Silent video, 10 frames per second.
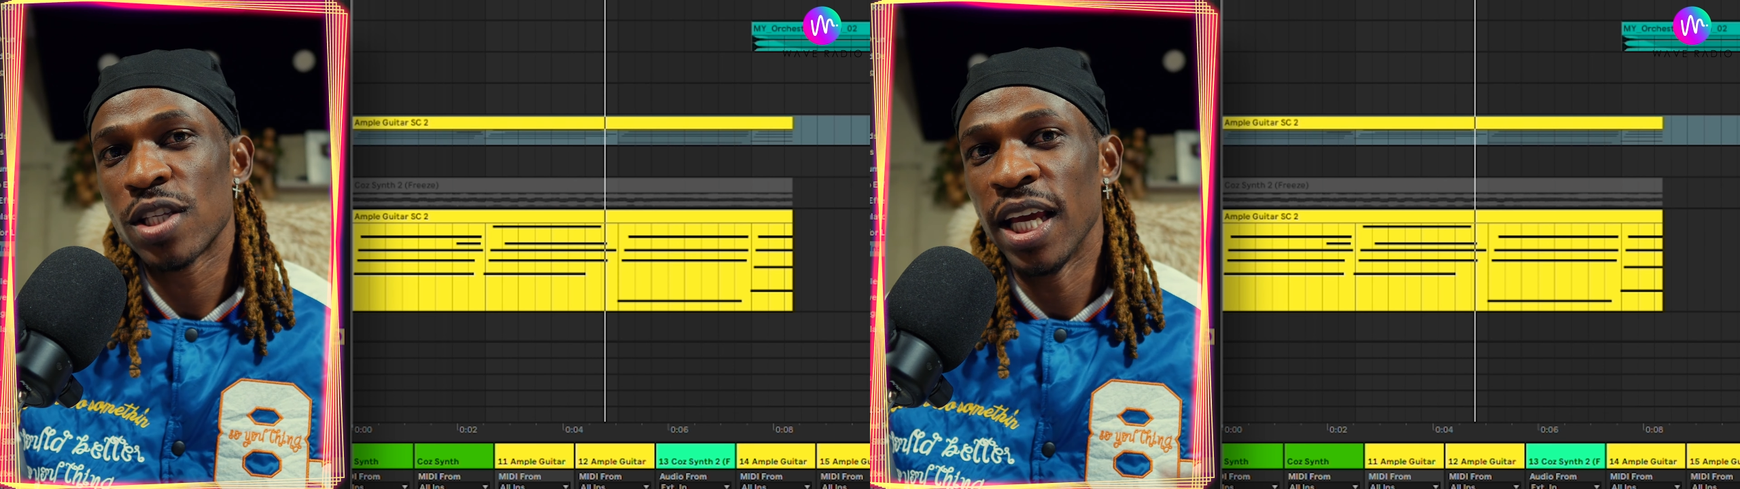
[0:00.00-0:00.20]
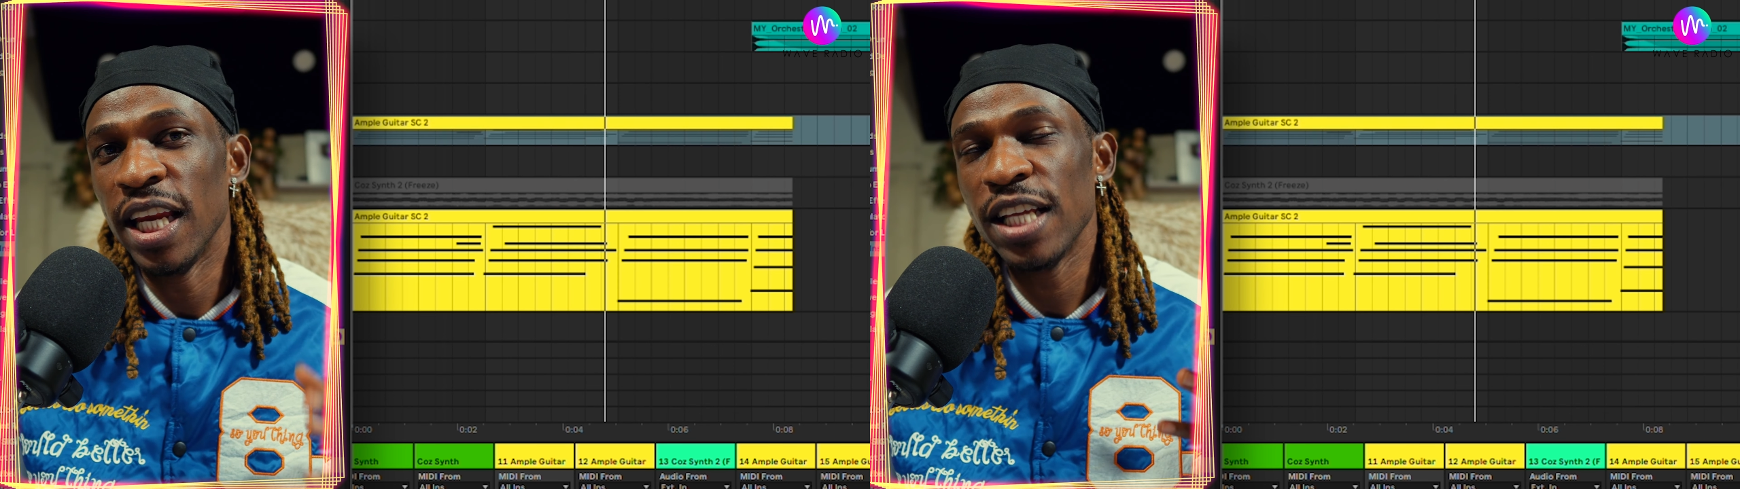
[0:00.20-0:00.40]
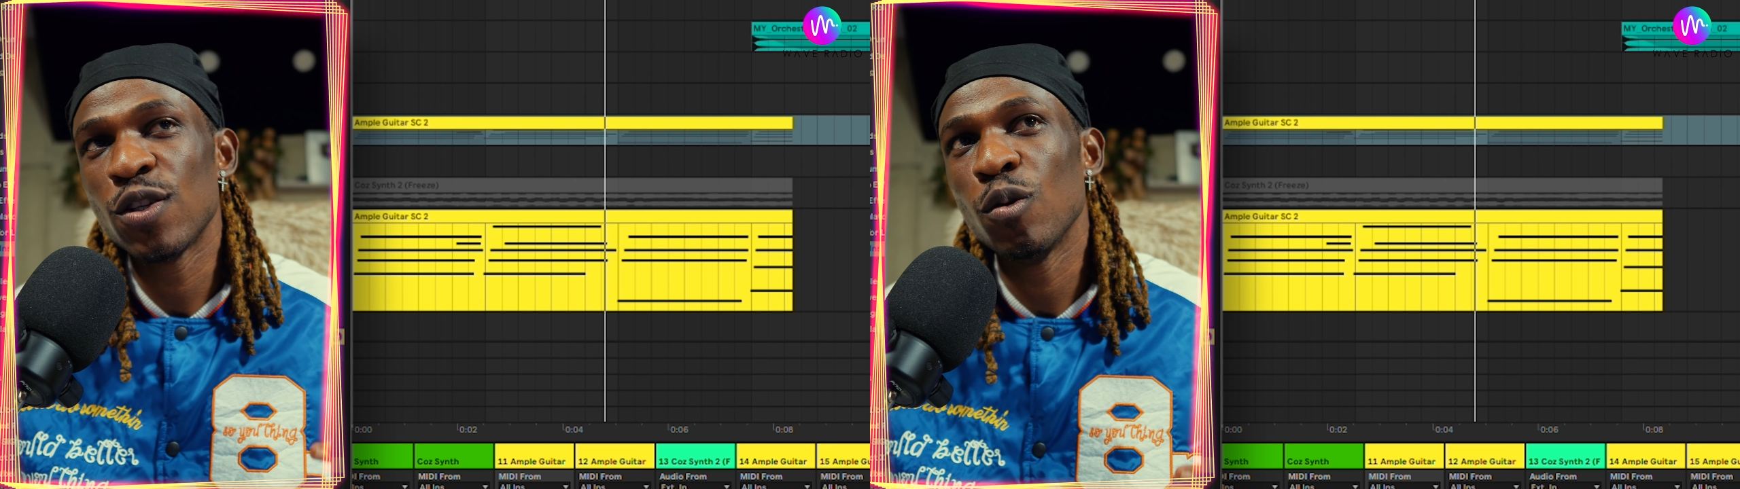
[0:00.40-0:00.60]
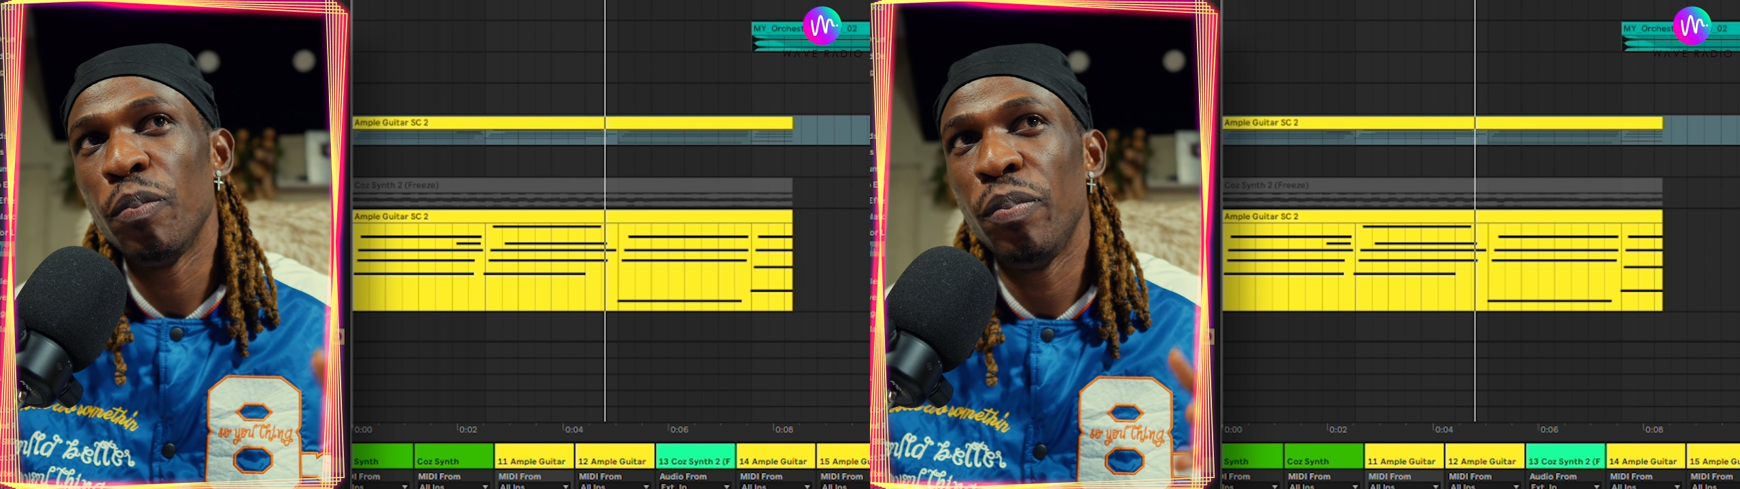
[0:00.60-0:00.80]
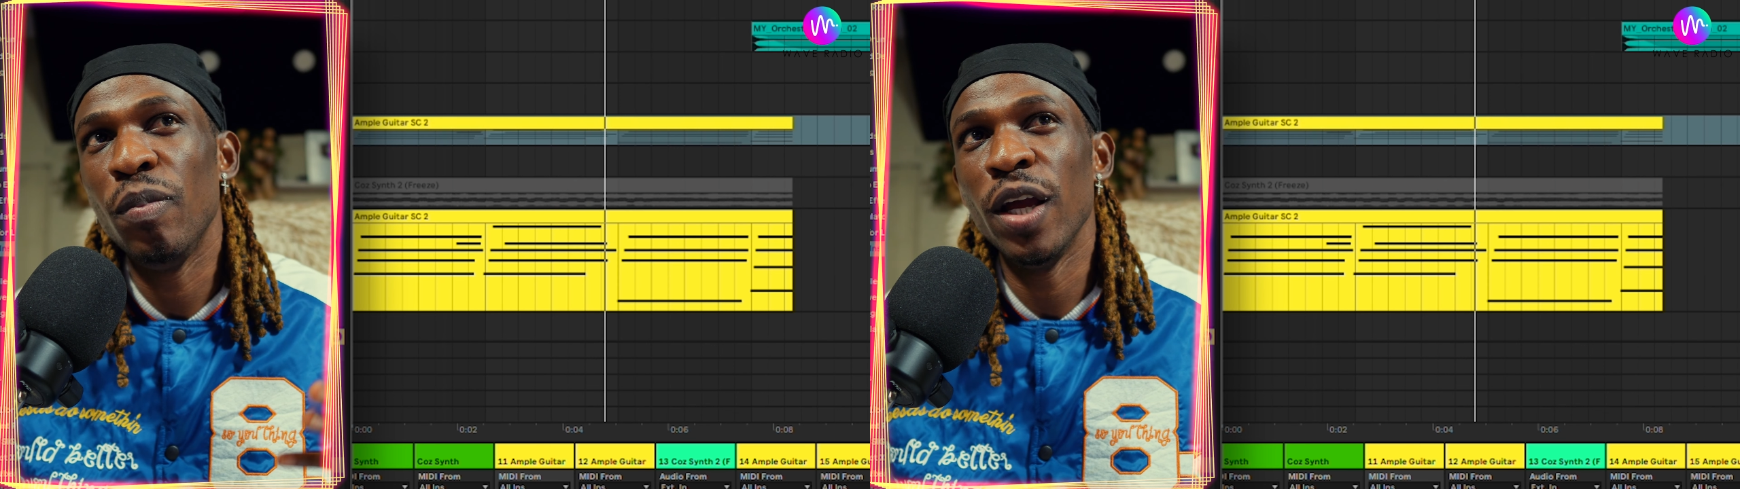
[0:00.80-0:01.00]

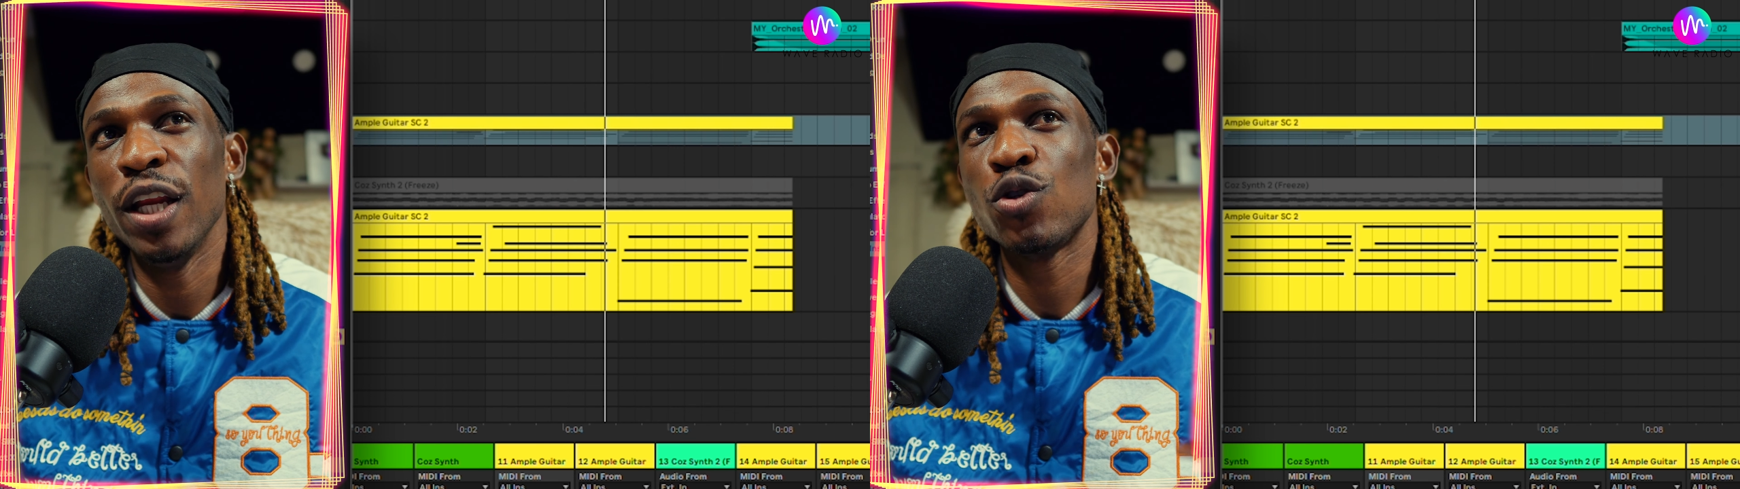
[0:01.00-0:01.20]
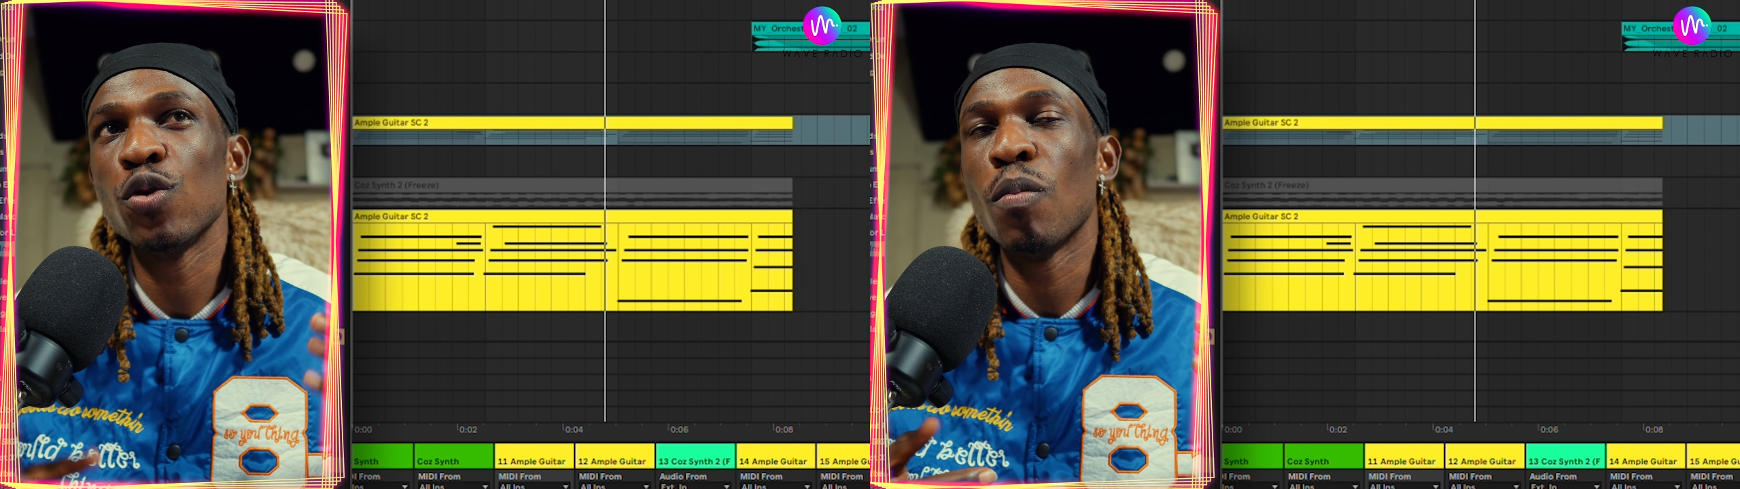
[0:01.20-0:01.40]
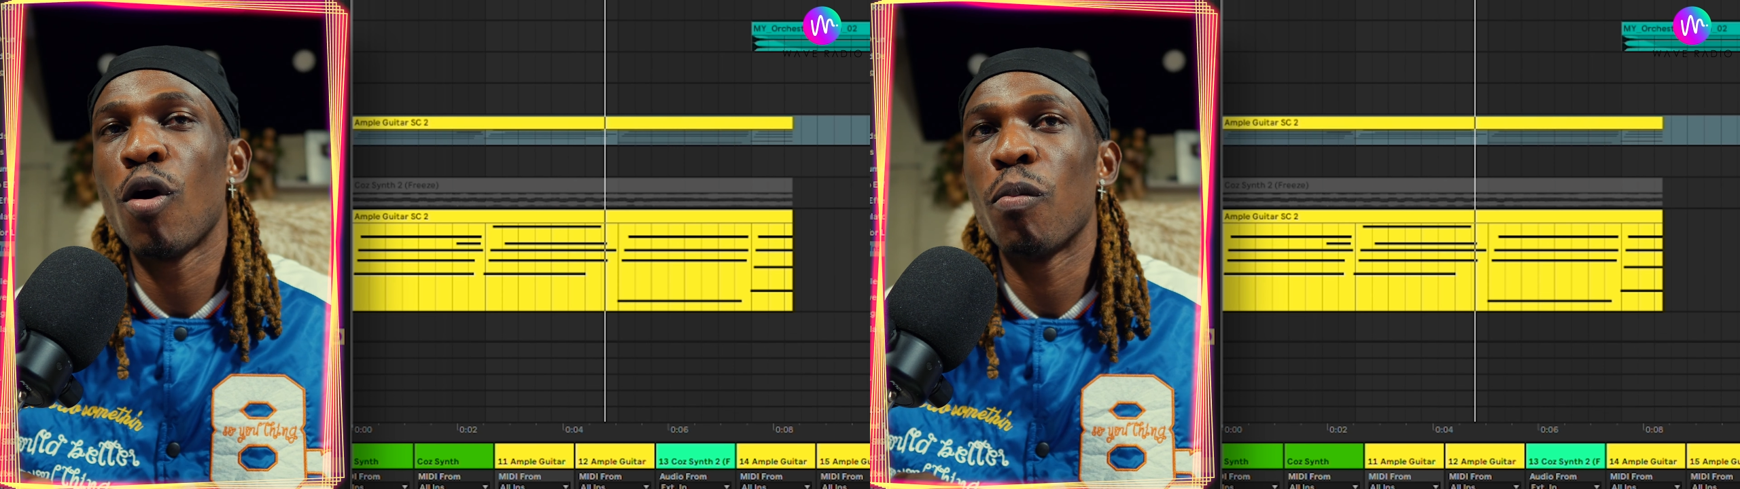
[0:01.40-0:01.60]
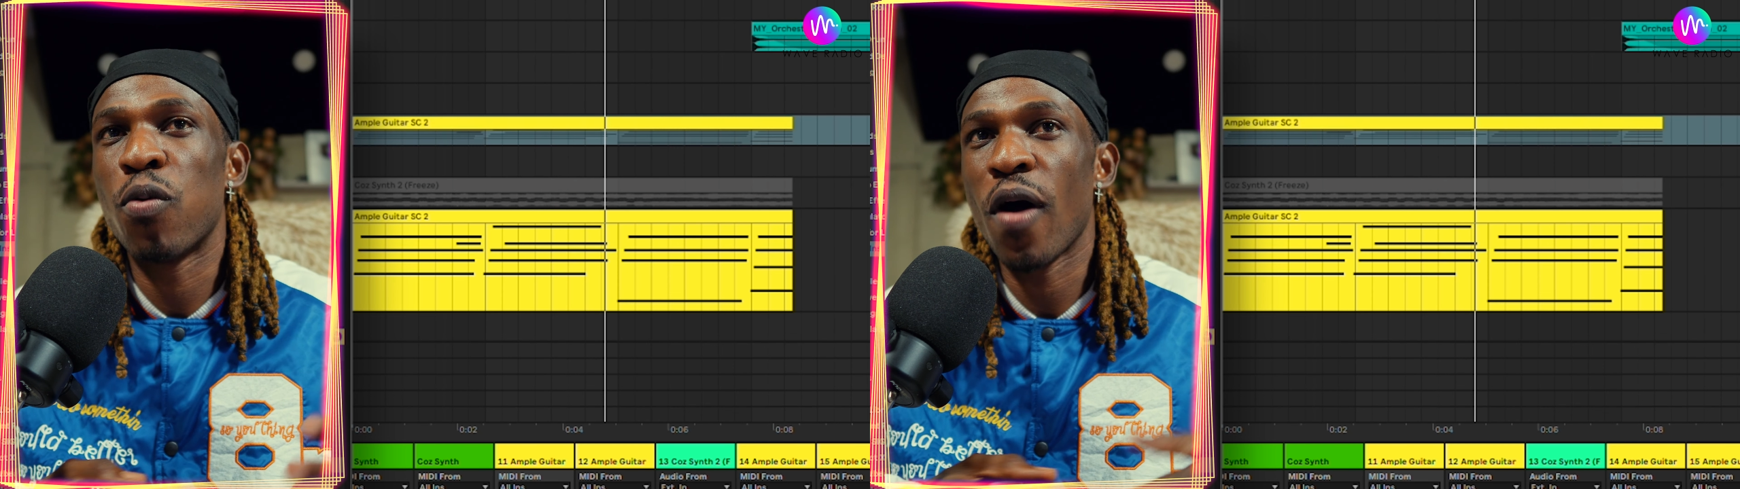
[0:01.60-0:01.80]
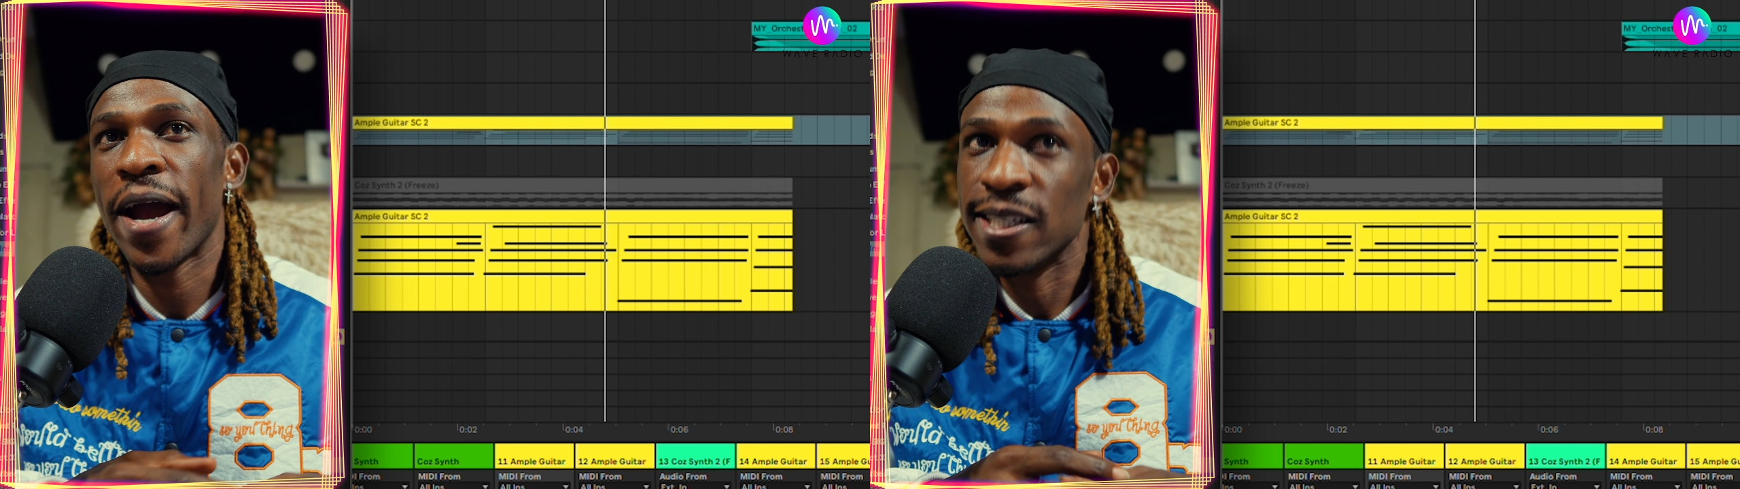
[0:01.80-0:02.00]
a little more
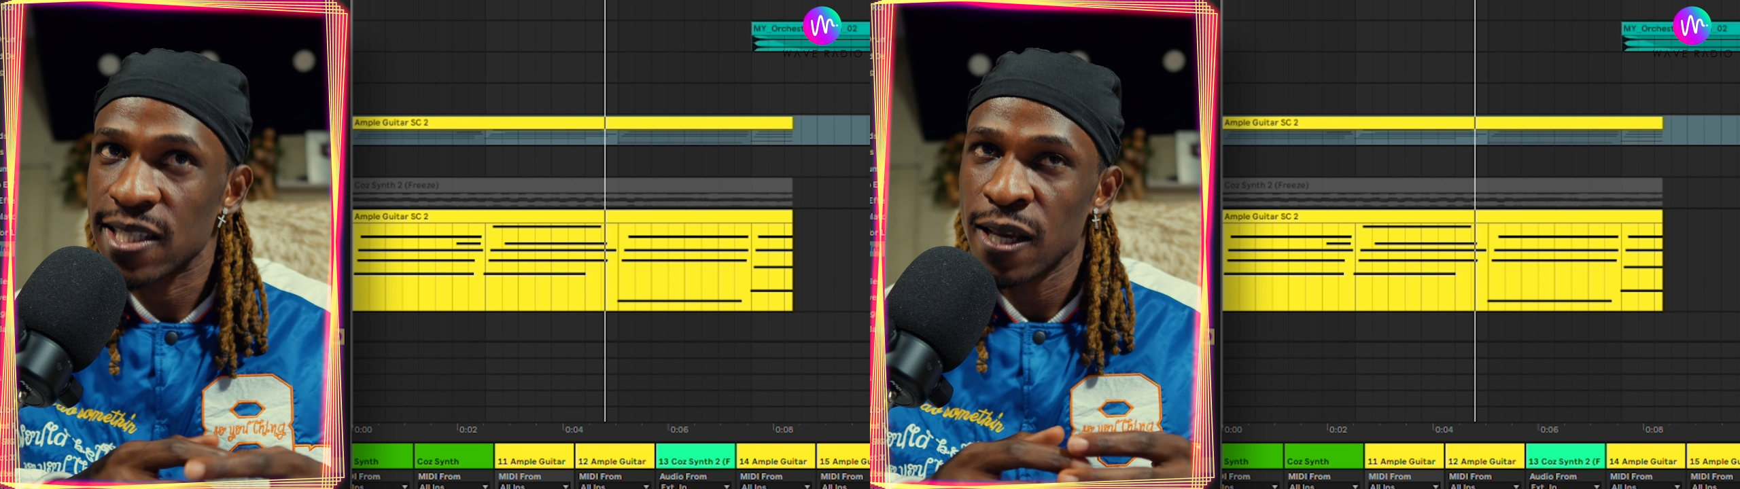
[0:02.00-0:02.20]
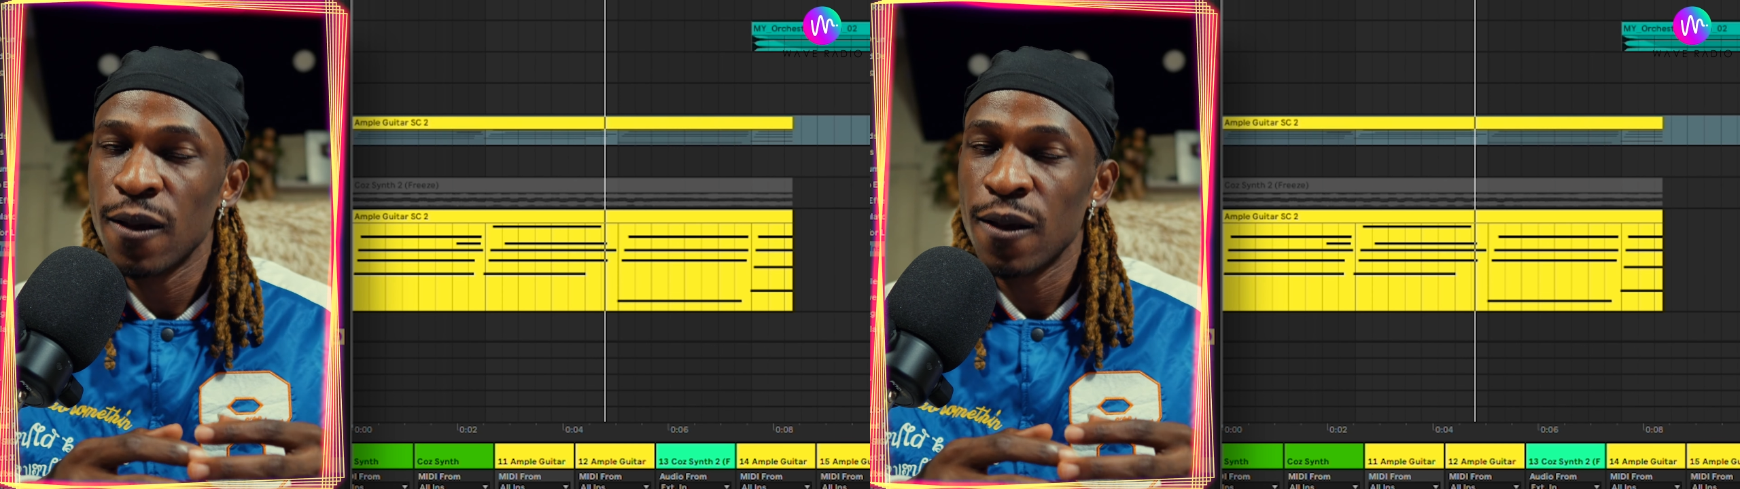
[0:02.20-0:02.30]
bright.